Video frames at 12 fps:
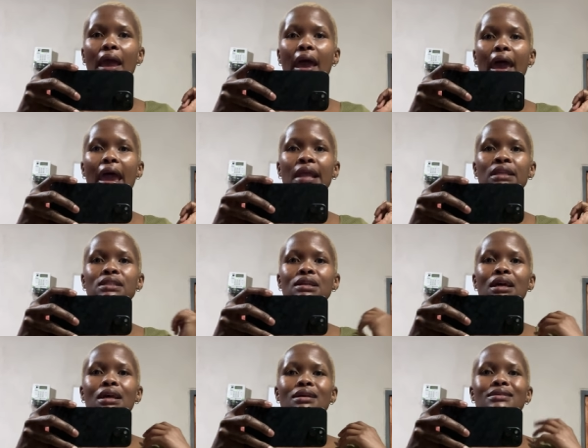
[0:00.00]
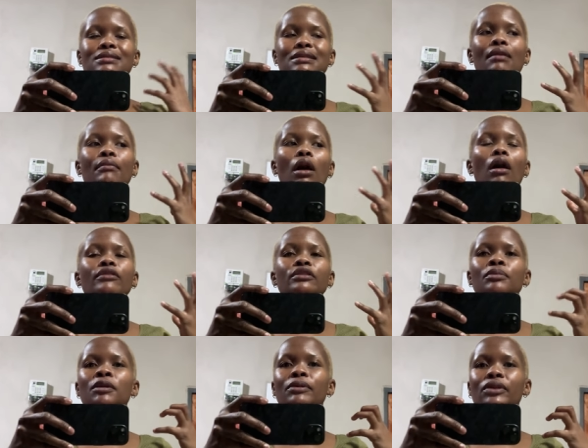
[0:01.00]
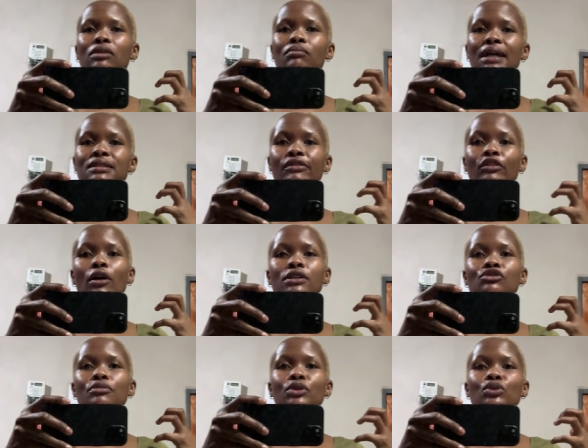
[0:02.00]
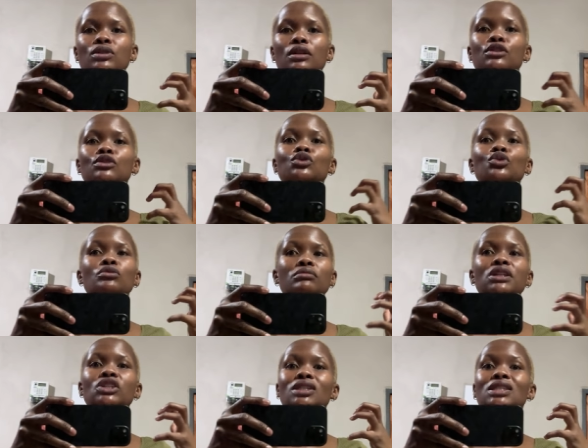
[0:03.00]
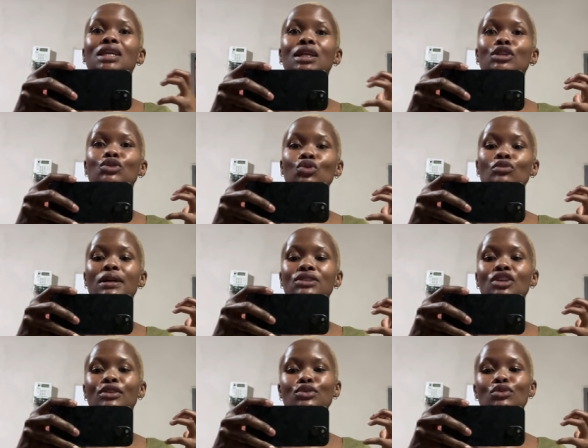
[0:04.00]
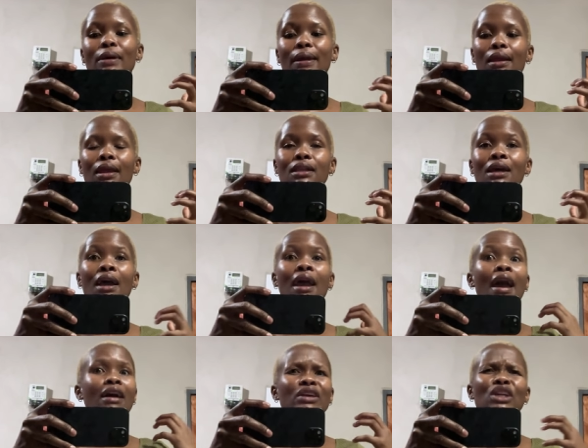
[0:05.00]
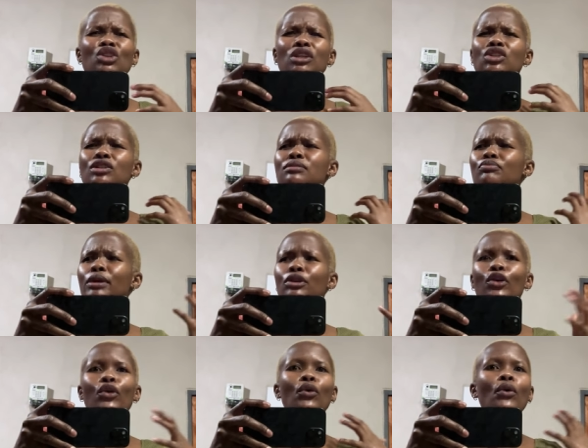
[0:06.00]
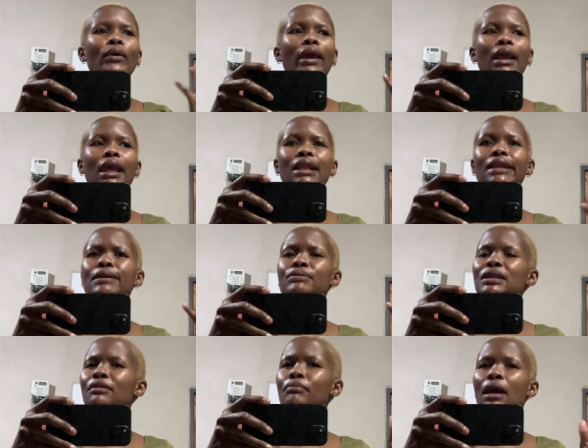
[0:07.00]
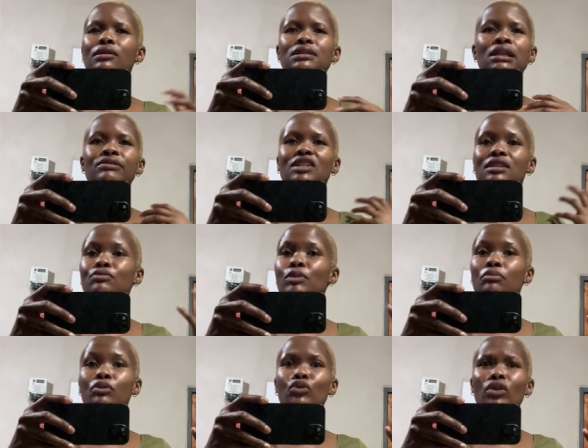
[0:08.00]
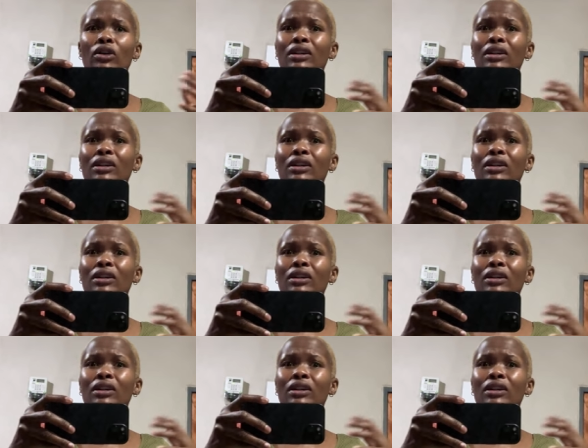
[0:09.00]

And some of the people that might have contributed to me just getting too much into my head have actually just been growing in leaps and bounds and have just been moving on.